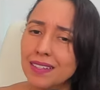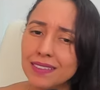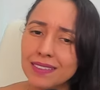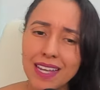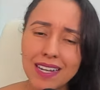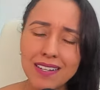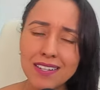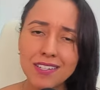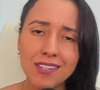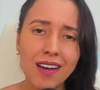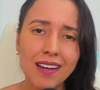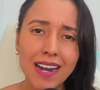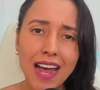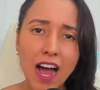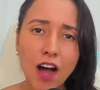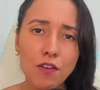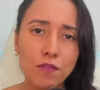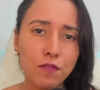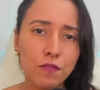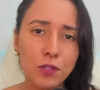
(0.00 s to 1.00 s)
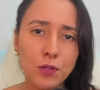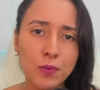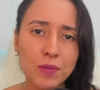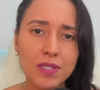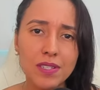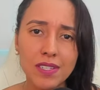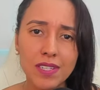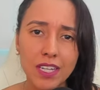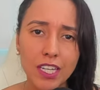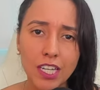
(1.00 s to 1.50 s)
That's not how
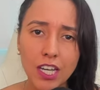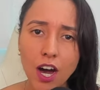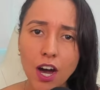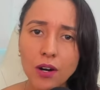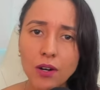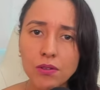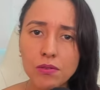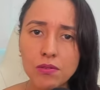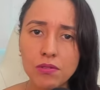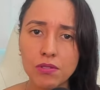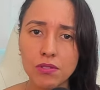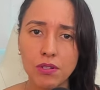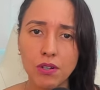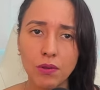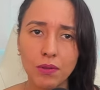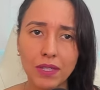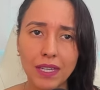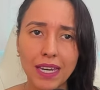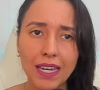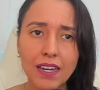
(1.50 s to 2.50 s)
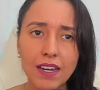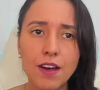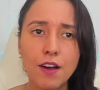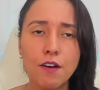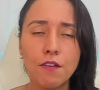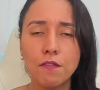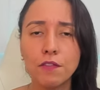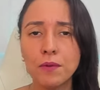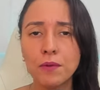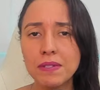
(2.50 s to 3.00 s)
fluency goes, okay?
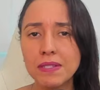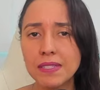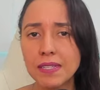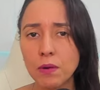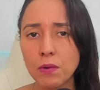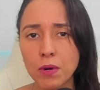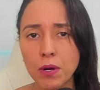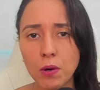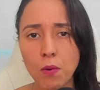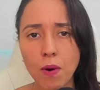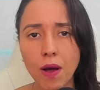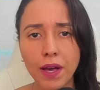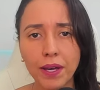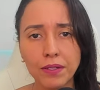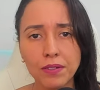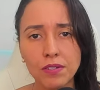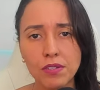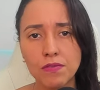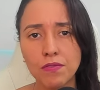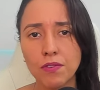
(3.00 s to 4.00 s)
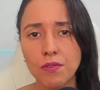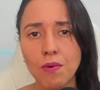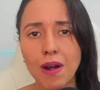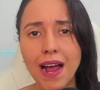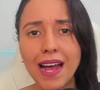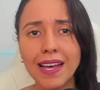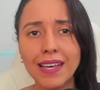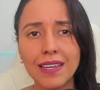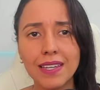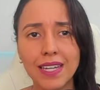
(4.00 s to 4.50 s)
Fluency requires
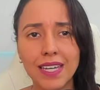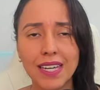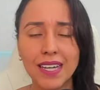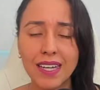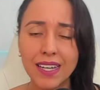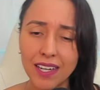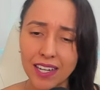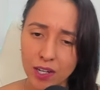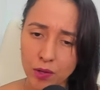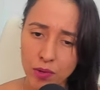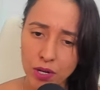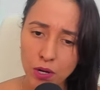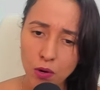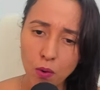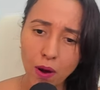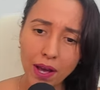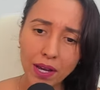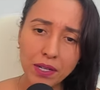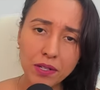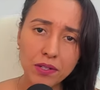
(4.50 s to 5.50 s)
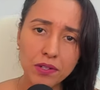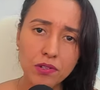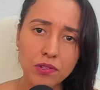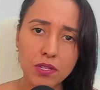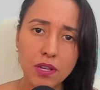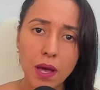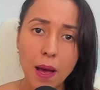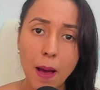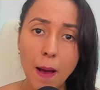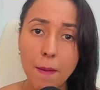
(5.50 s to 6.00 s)
variety. It
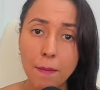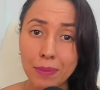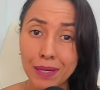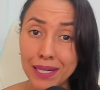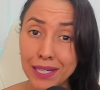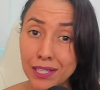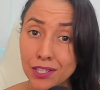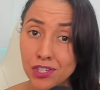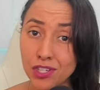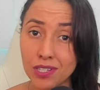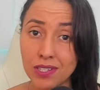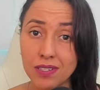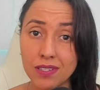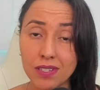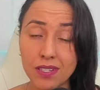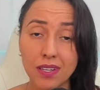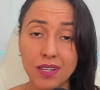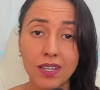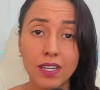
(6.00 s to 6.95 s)
requires patience.